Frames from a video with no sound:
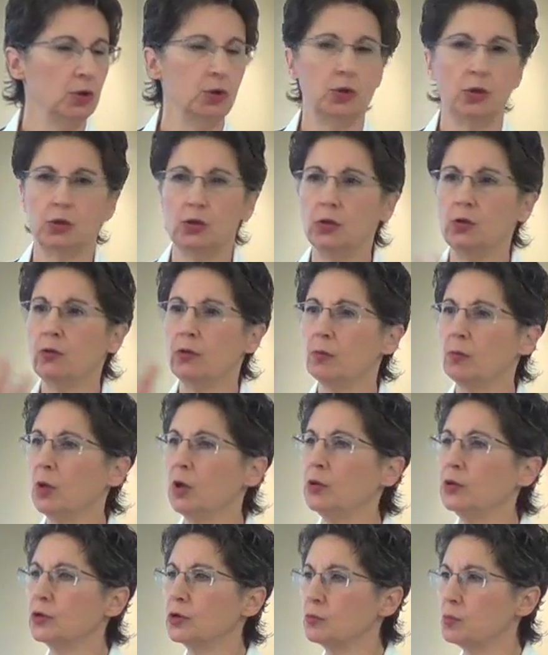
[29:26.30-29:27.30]
to do the
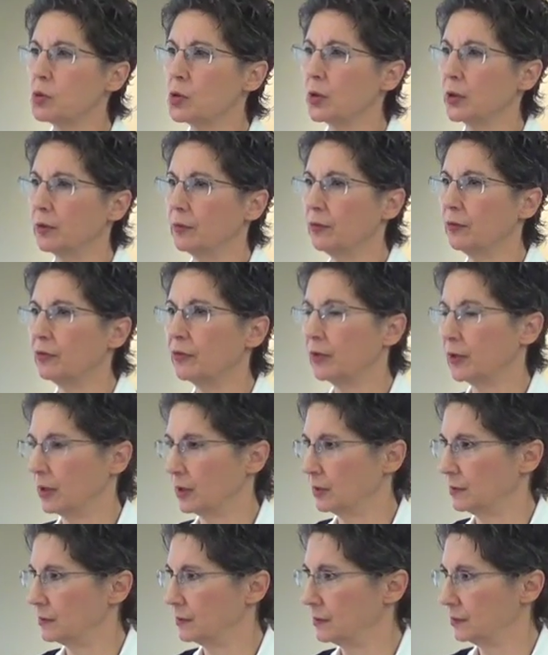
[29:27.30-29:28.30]
most important
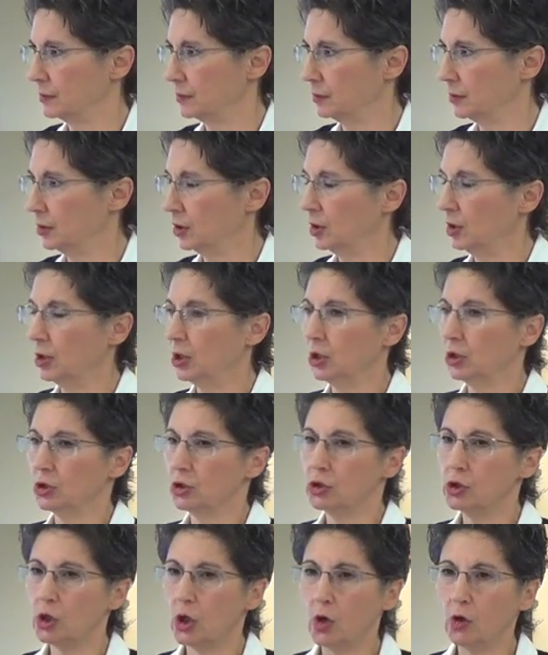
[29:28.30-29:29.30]
things.
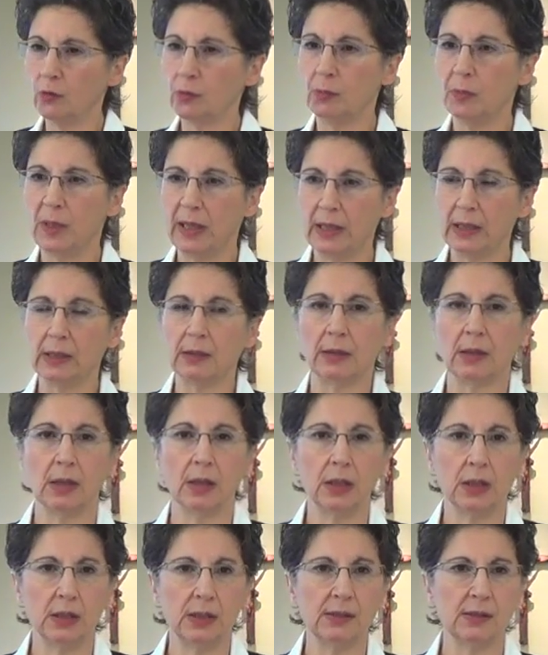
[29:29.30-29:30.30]
Don't make it
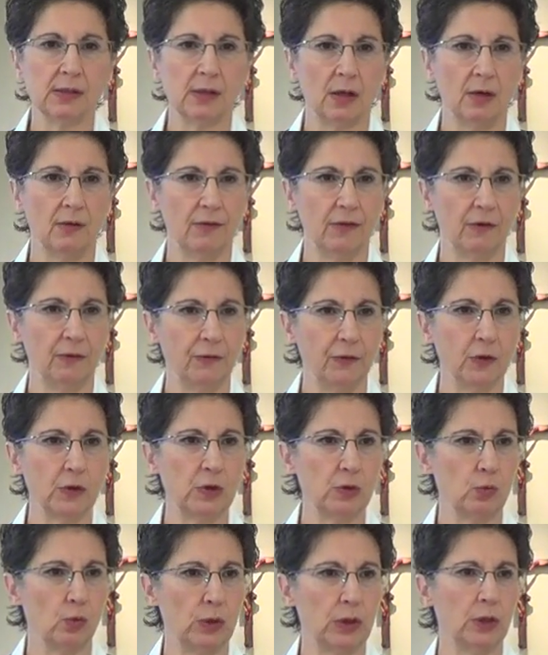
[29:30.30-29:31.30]
a list of the
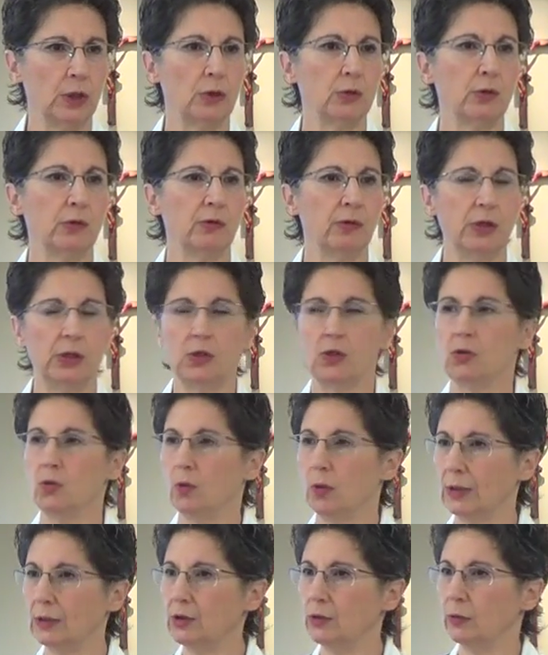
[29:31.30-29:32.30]
first 100 things you
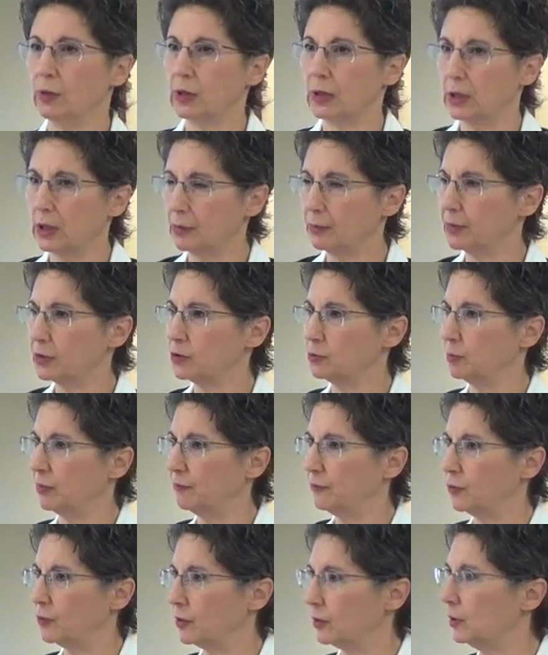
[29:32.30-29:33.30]
want to accomplish
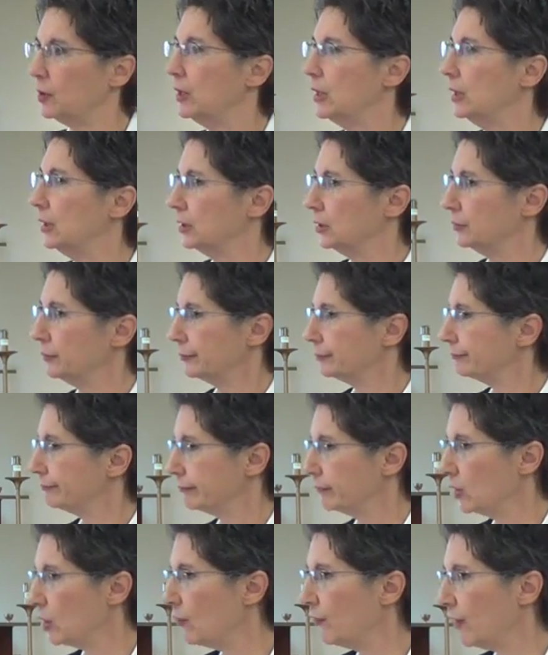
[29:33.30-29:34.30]
before
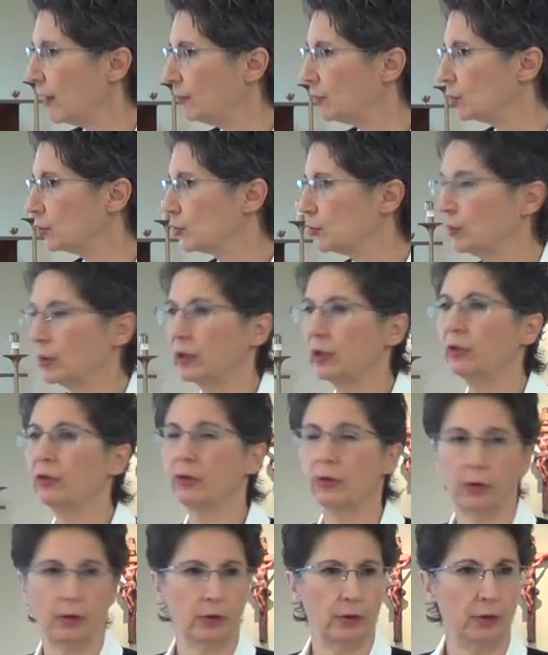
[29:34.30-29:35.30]
November
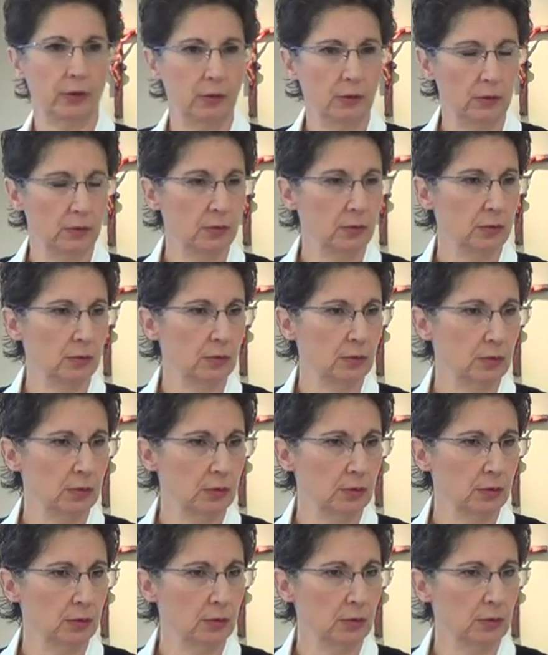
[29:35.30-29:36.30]
23rd
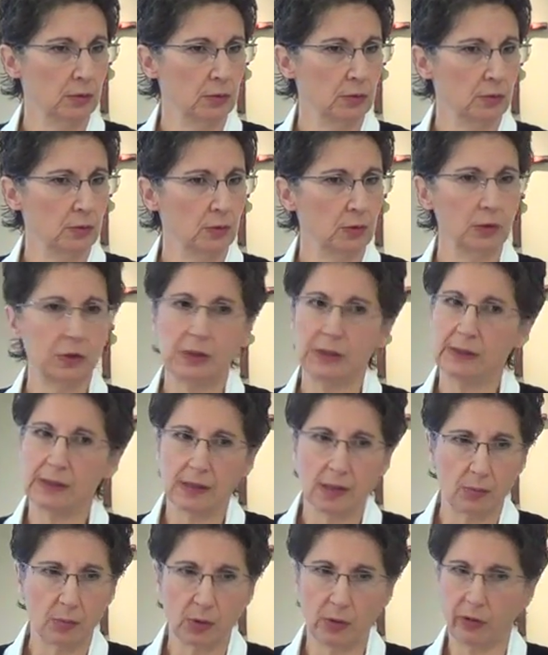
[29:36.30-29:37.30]
or
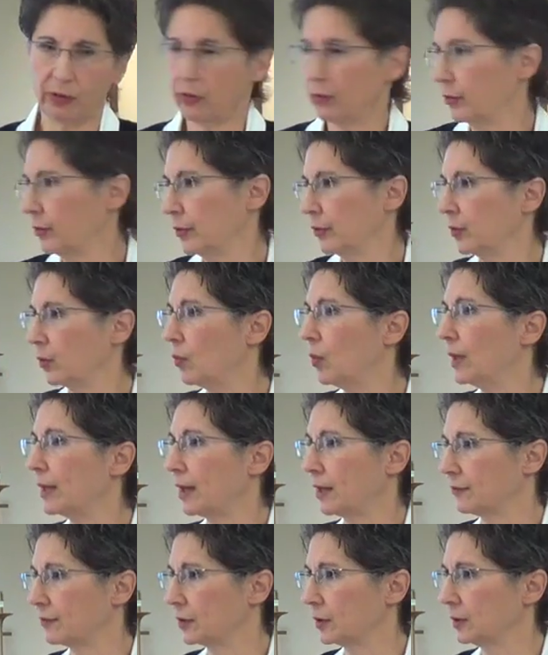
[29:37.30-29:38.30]
December 3rd or
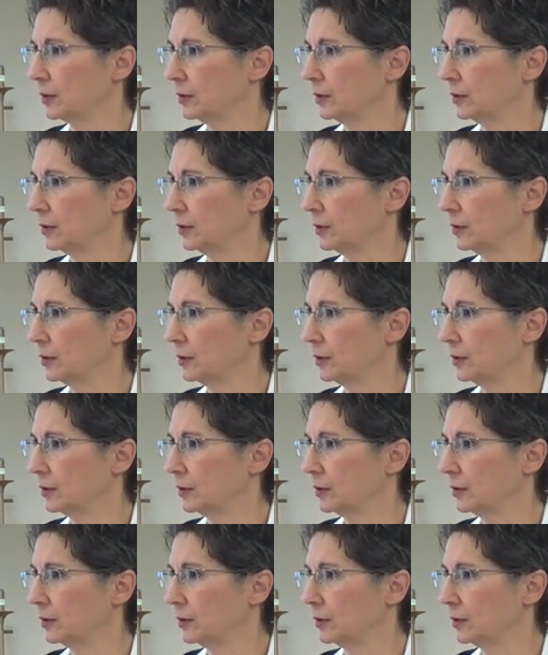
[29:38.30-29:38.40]
whatever.